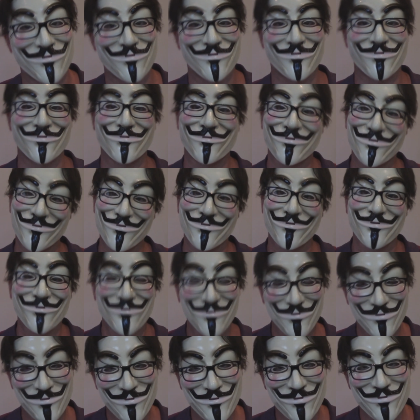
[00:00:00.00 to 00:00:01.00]
My
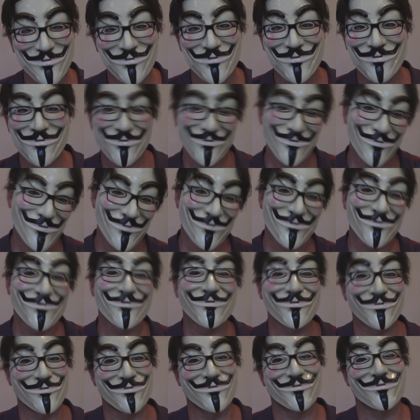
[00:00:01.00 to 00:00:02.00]
God, if they did
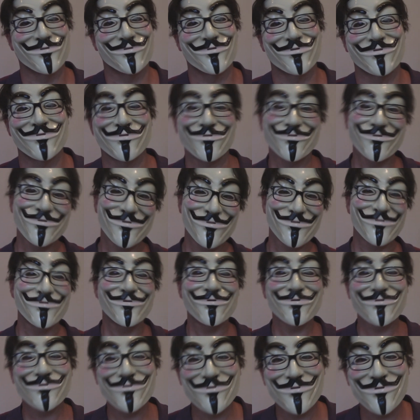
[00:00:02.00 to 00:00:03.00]
do that, you can
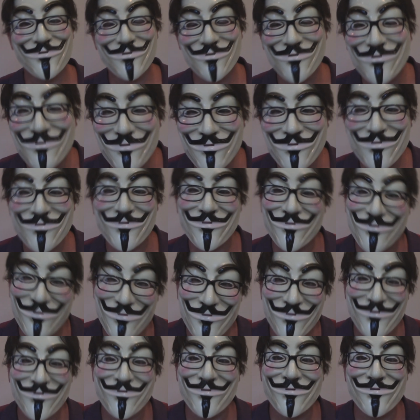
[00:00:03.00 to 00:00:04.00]
imagine most of them
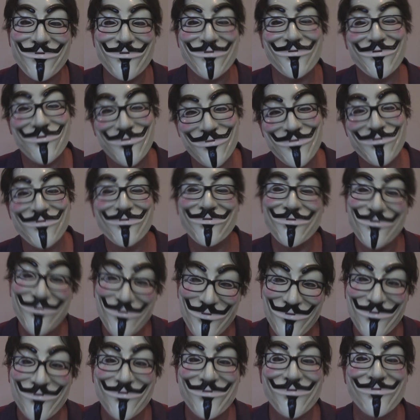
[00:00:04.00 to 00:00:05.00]
being kicked out of their
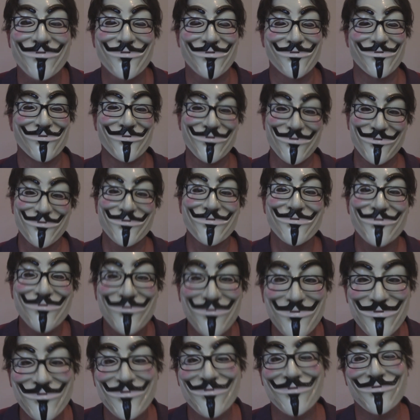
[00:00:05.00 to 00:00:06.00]
jobs for failing the
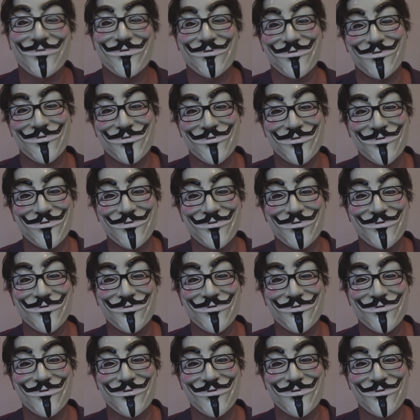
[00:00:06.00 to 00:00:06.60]
check.